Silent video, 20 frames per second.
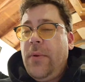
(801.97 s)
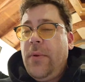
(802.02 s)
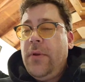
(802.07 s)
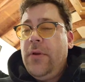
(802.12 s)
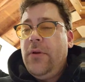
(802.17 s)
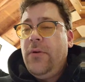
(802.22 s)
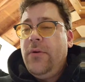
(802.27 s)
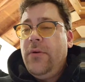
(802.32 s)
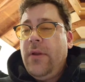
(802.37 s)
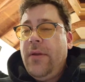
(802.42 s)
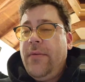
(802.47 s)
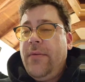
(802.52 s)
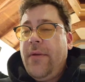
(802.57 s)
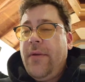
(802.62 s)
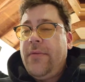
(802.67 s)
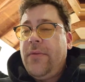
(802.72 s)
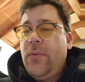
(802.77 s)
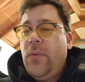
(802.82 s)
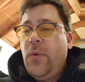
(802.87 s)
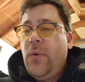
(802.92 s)
and you don't never have
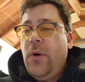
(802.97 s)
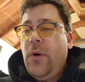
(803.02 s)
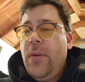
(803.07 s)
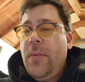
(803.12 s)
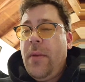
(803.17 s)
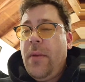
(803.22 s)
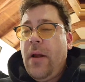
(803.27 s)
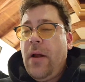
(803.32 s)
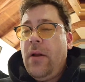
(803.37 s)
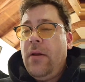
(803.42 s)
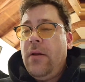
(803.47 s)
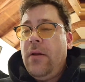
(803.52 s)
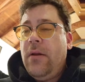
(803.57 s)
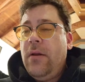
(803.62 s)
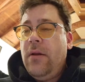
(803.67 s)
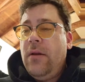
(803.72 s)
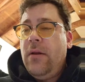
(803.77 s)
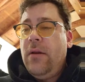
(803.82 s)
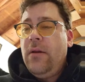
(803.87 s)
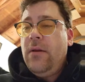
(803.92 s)
to worry about
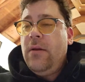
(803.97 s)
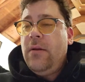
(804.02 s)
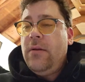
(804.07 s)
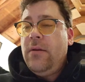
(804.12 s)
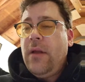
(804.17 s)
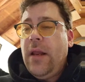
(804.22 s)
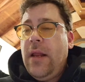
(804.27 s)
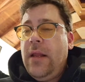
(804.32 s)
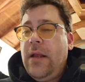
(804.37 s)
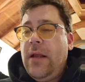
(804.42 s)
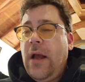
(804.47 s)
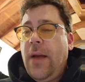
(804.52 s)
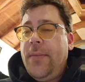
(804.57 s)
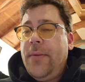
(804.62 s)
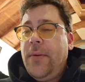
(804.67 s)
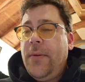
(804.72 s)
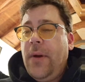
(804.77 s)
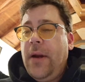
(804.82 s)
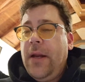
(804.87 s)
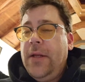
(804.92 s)
any
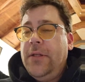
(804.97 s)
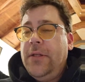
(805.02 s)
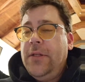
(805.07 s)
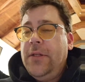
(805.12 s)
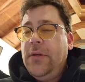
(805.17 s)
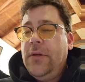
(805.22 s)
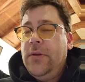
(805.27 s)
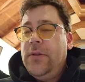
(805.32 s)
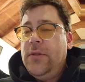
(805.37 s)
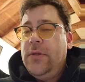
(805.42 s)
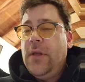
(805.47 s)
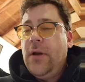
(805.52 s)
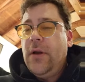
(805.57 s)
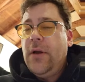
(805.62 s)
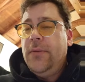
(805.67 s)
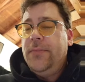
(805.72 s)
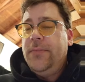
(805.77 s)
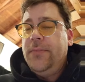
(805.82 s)
copyright issues. So,